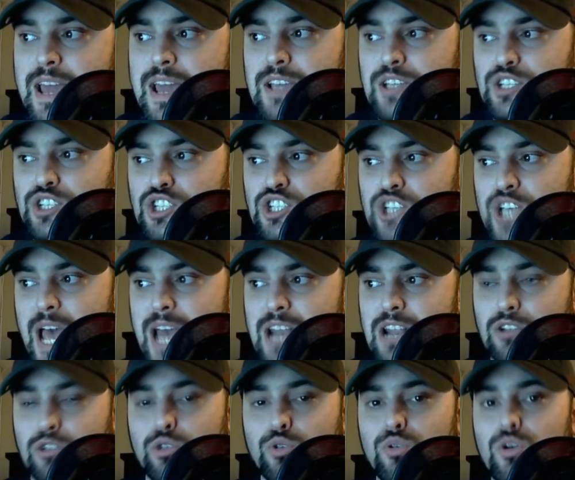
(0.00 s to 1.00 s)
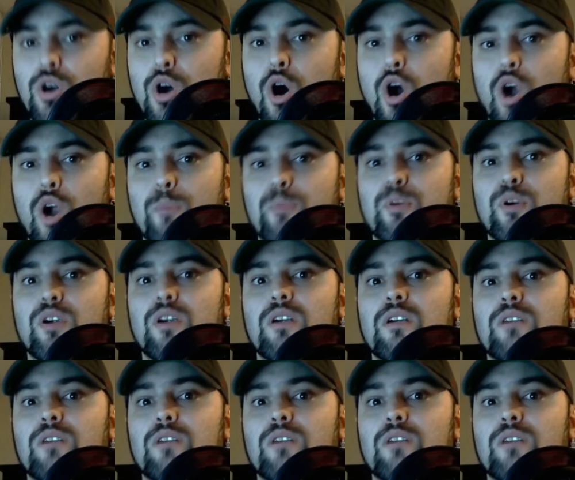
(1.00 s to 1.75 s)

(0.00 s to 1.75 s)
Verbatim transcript: set Luke Harper